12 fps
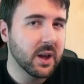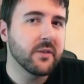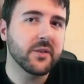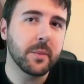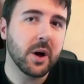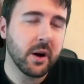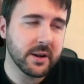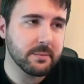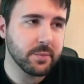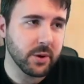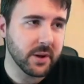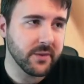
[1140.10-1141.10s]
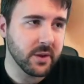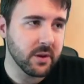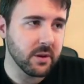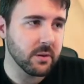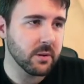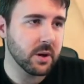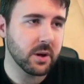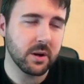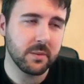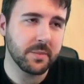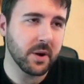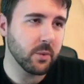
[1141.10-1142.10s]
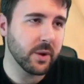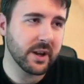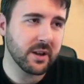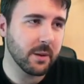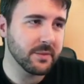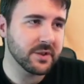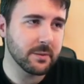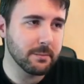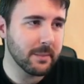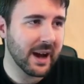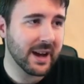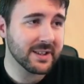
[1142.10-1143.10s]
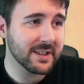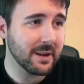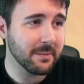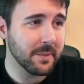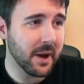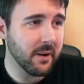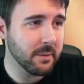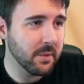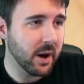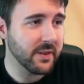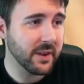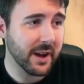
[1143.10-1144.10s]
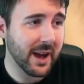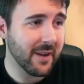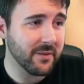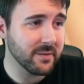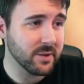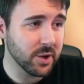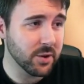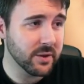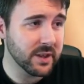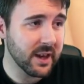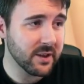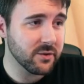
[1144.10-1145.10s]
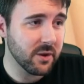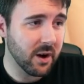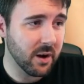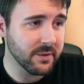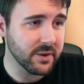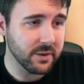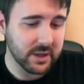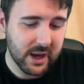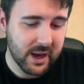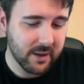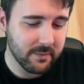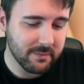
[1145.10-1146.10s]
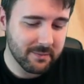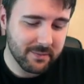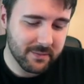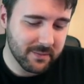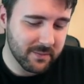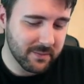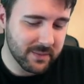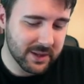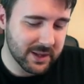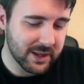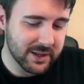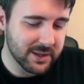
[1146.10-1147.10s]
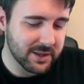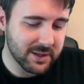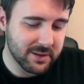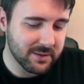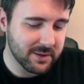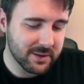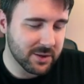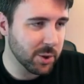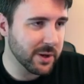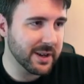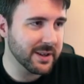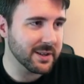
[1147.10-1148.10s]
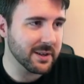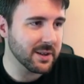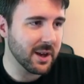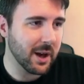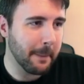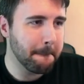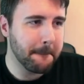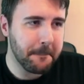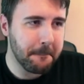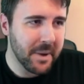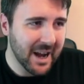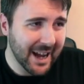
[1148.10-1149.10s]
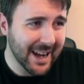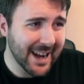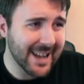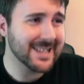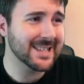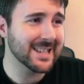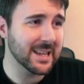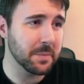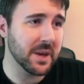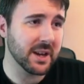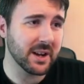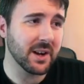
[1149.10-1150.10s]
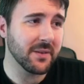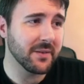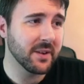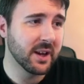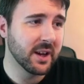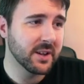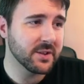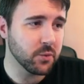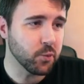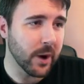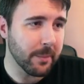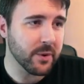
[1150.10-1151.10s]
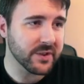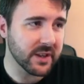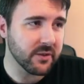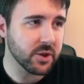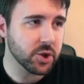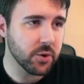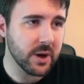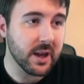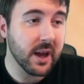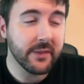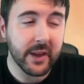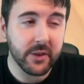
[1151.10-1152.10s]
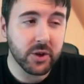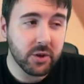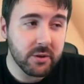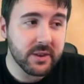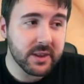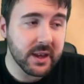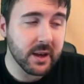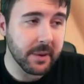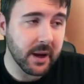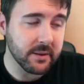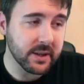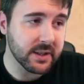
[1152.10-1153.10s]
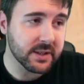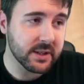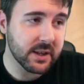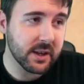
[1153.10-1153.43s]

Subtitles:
from a height point of view, but when it comes to mass, and bear in mind that I haven't glued the extra arms on yet, these trees are plenty big enough to represent the tree. Now the good thing about this,